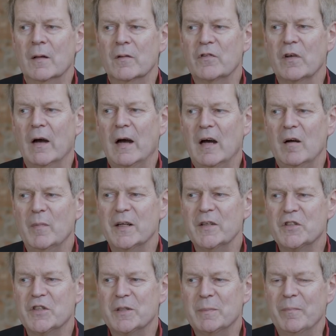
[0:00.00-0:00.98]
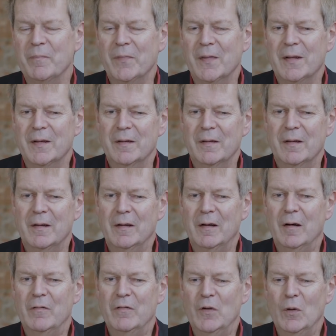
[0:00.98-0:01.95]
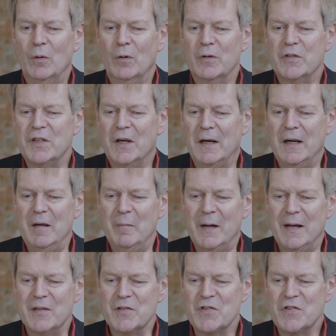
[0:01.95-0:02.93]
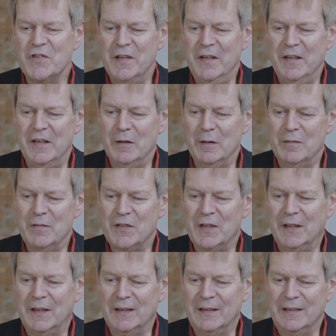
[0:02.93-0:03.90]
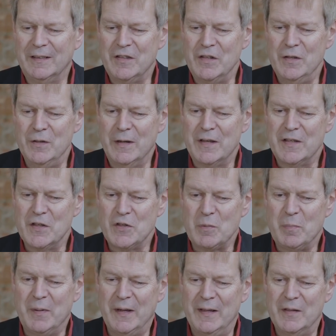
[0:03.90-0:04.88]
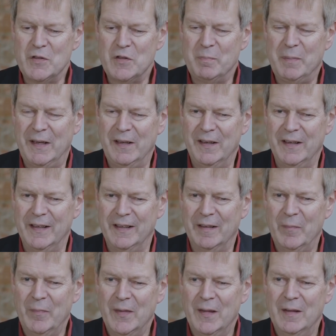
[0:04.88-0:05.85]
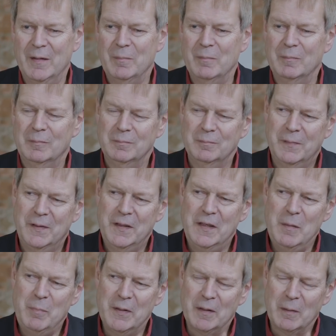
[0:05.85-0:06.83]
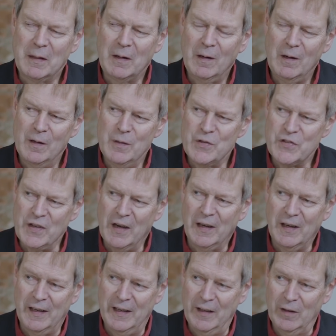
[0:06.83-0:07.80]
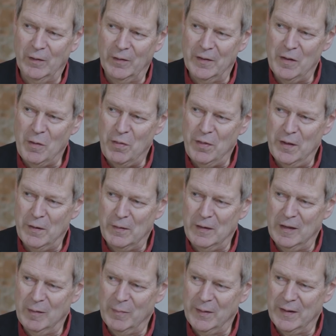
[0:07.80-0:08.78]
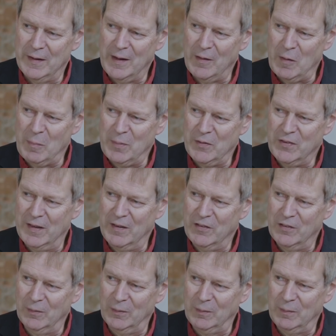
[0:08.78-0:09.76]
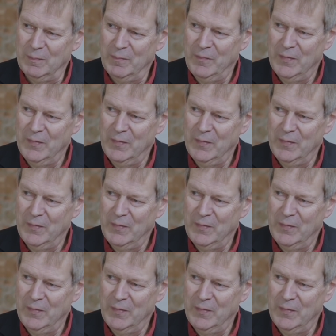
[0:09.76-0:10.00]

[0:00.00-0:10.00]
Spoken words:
So how much of your time as CEO of TAAL do you anticipate spending keeping a close eye on Ethereum and other potential